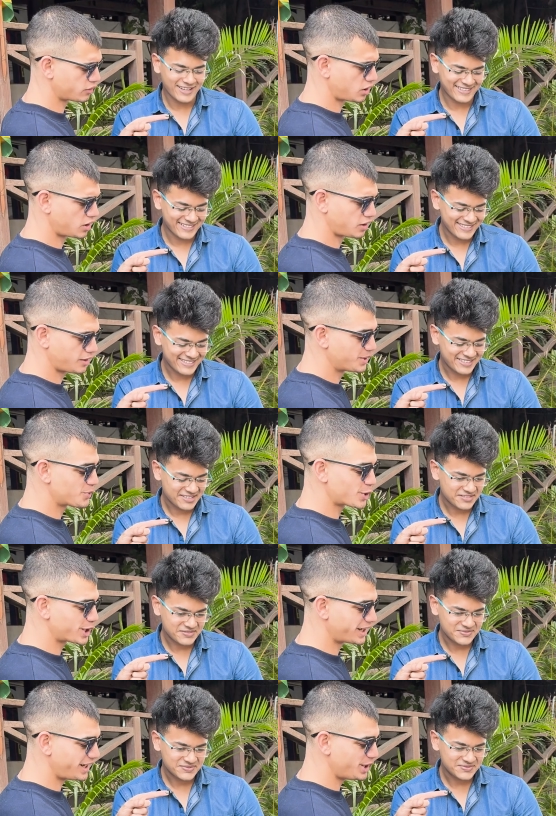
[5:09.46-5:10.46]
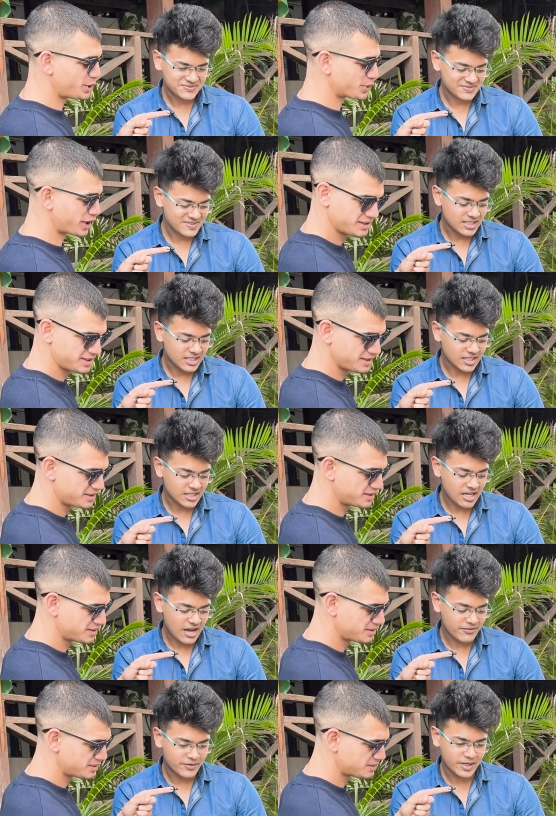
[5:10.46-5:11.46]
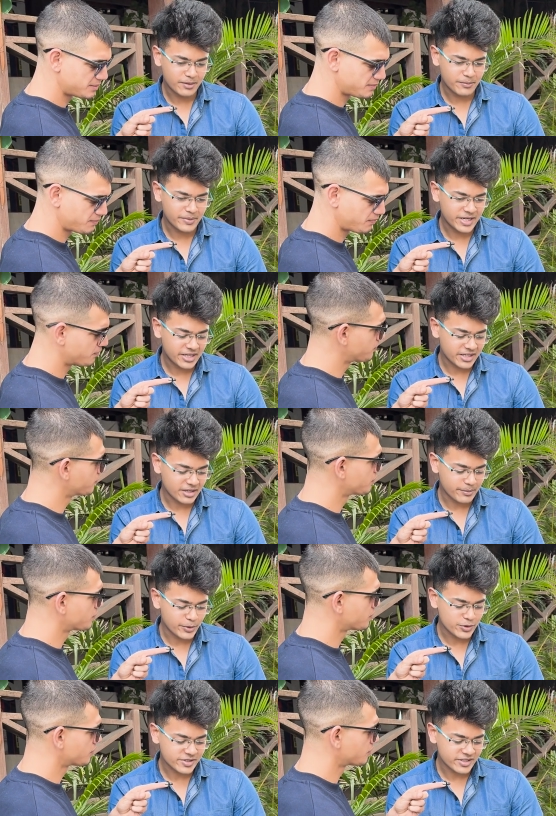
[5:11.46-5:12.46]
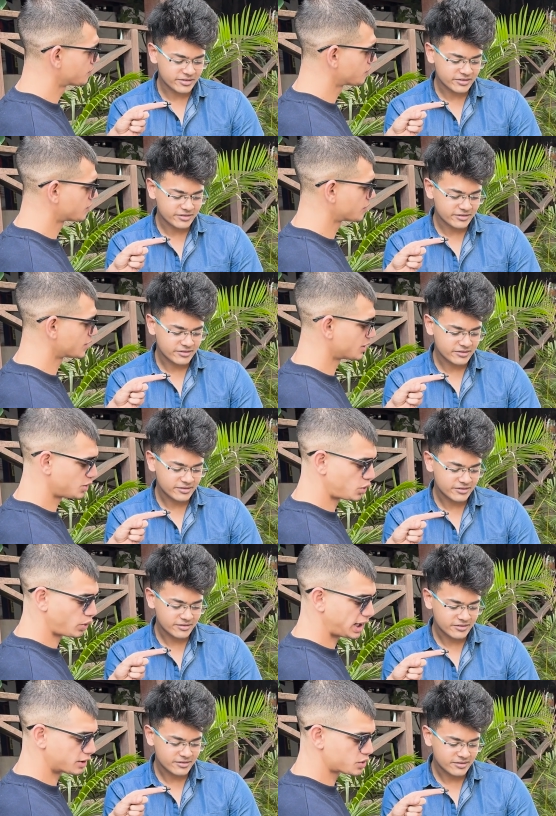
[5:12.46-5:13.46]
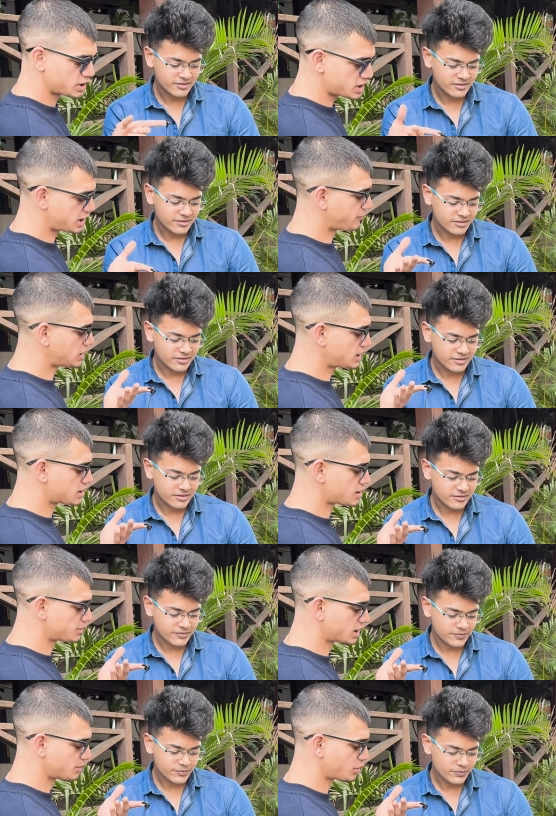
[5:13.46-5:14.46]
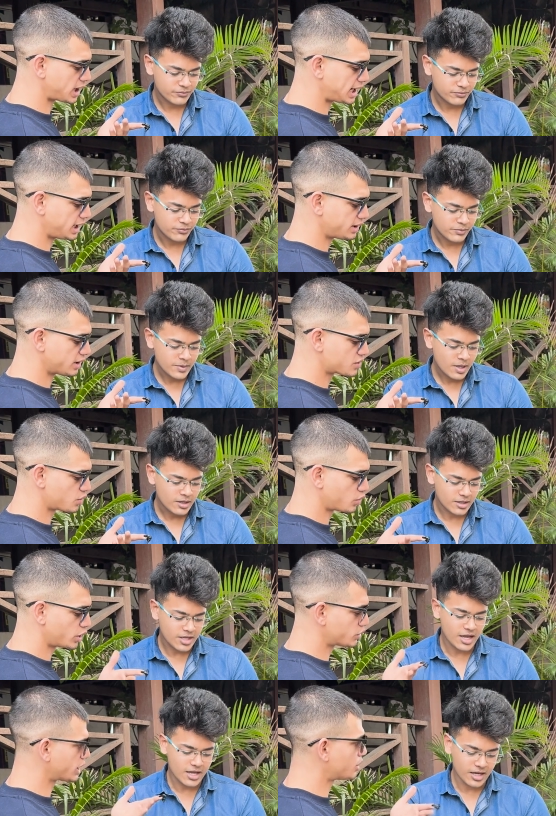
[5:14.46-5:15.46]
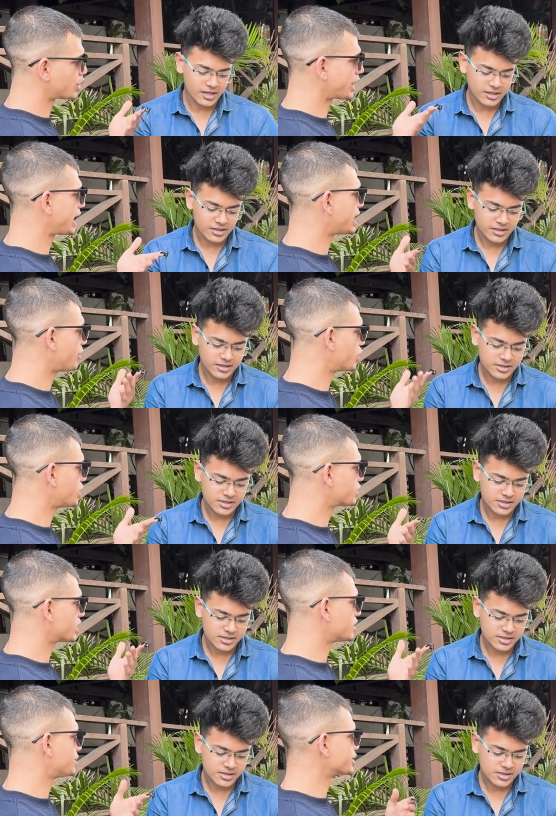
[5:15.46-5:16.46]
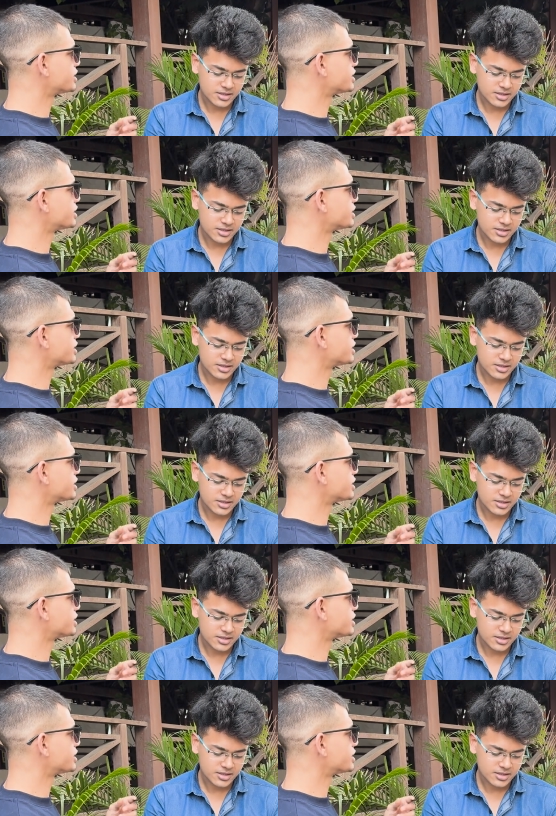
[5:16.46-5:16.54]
Speaker 1: uh, what degree do you have? Uh, I've done BTech in computer science. Oh, wild. So this is definitely something up your alley then. So what do yeah, you think yeah. about AI? What do you think about